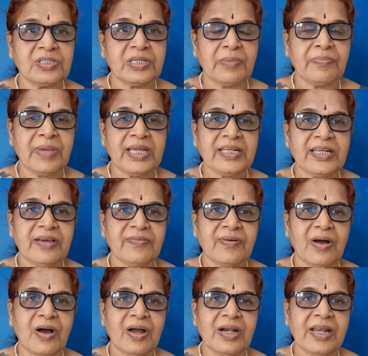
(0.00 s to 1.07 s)
some might have
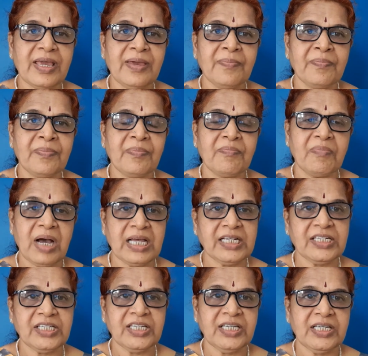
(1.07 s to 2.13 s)
called him
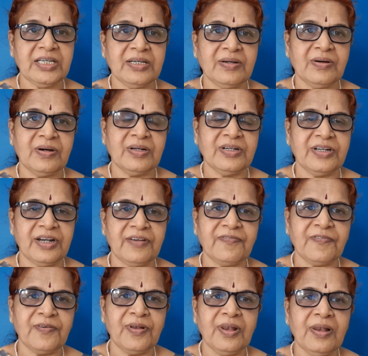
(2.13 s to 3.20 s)
mighty or
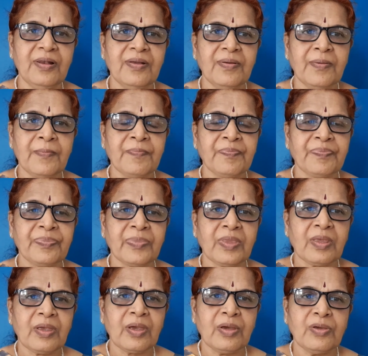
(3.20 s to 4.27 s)
dreadful,
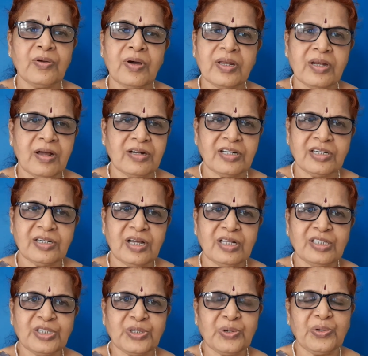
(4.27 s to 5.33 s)
you are not at
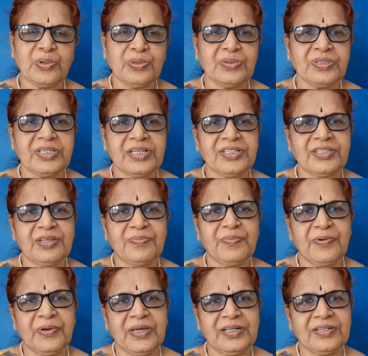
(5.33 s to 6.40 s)
all so, says the
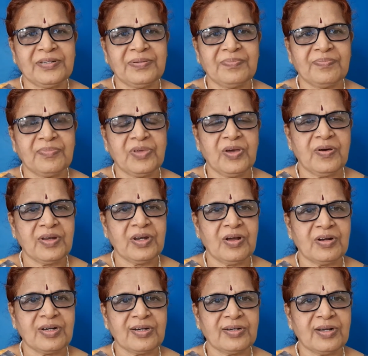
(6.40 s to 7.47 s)
poet. You are
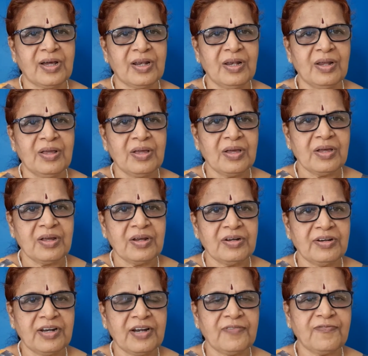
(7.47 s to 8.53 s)
not at all
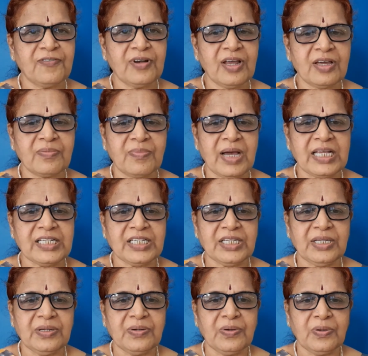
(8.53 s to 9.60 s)
dreadful or
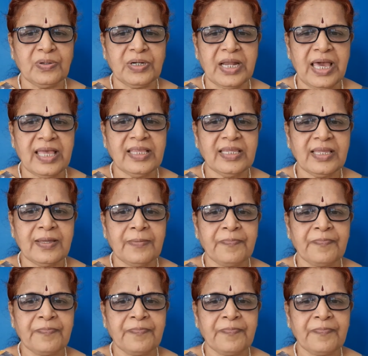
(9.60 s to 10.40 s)
mighty, O death.